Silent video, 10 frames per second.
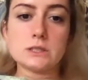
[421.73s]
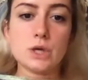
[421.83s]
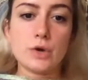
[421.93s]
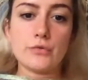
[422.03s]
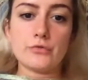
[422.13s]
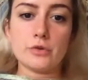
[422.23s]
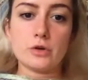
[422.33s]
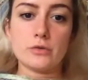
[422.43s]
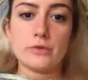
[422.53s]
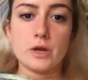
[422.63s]
of
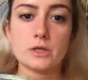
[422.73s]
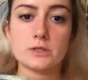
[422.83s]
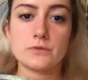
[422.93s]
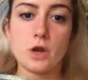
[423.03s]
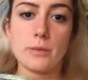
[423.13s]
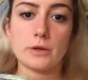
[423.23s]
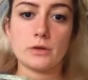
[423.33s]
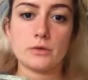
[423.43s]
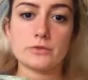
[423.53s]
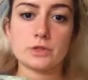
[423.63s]
various
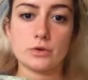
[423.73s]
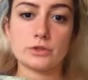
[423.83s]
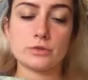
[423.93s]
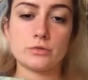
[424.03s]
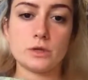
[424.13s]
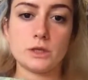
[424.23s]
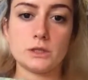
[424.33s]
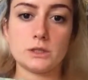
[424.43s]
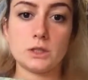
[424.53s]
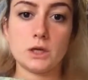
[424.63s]
phenomena of social
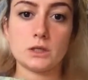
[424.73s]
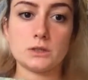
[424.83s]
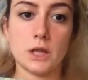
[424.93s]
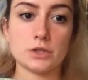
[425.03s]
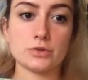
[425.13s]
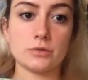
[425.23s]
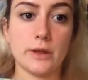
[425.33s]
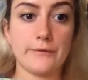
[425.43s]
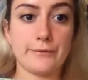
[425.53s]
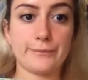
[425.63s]
and natural life.